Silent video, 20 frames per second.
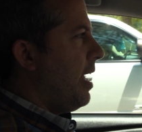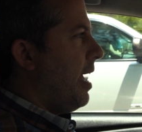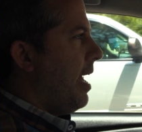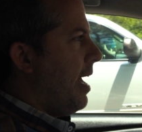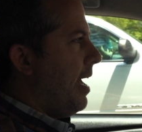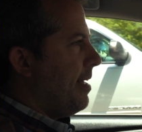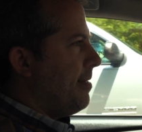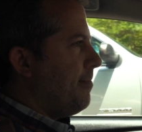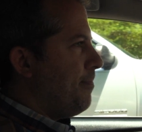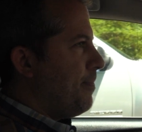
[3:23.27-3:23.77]

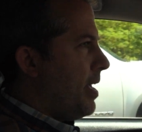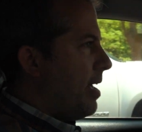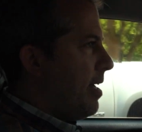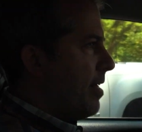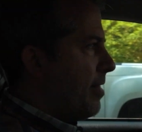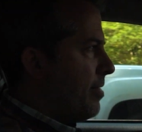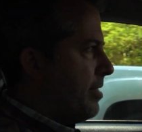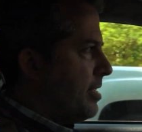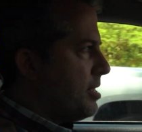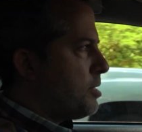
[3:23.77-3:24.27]
And
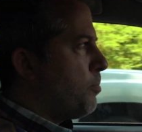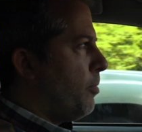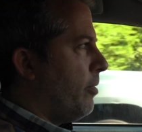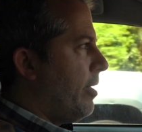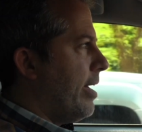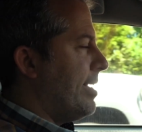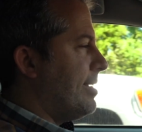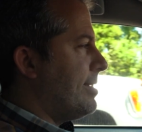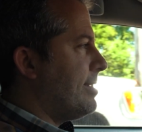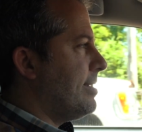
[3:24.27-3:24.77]
this
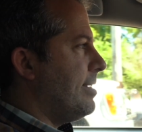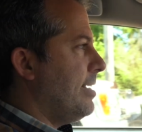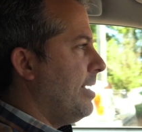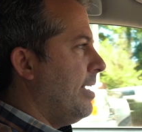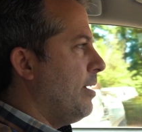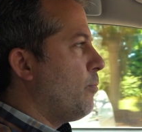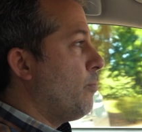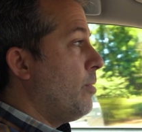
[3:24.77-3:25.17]
place, it